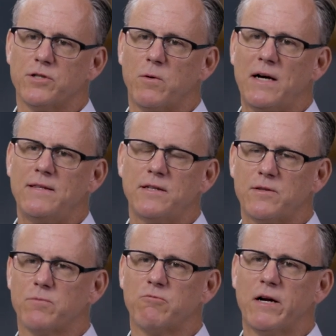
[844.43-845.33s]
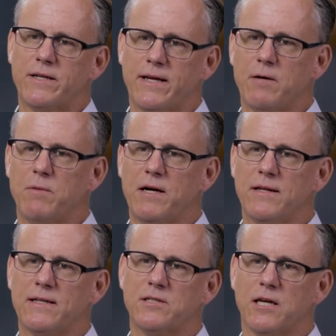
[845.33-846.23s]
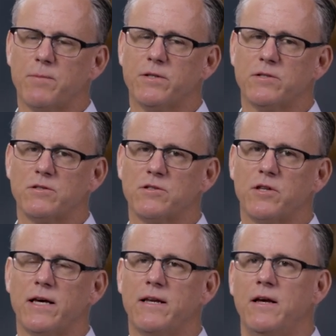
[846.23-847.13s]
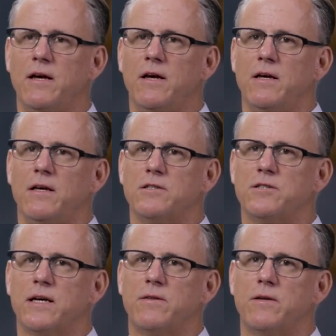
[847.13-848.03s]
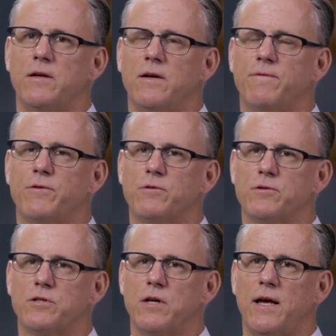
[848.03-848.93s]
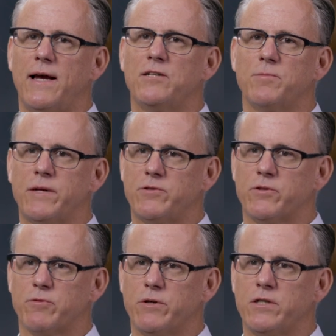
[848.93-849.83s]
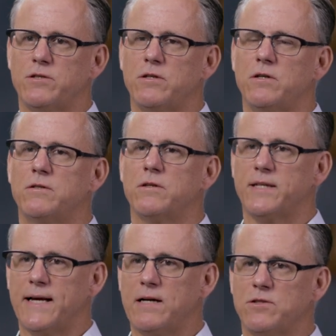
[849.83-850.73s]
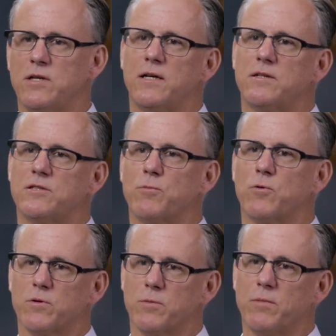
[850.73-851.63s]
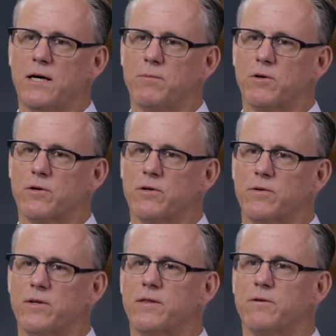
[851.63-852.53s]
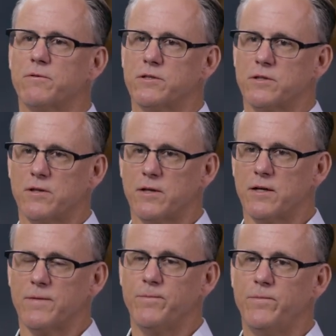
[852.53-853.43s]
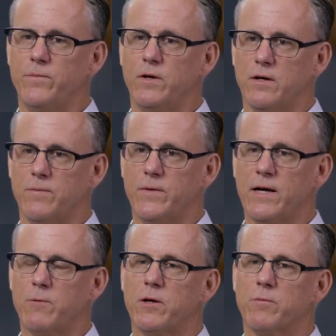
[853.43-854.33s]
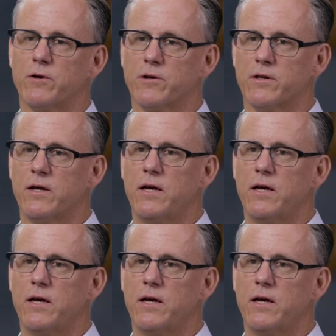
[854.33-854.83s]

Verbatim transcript: So I think right now my landscape is is that is that if there's asymmetric risk to the downside, it's more in the bond market than there is in the uh, uh, equity market.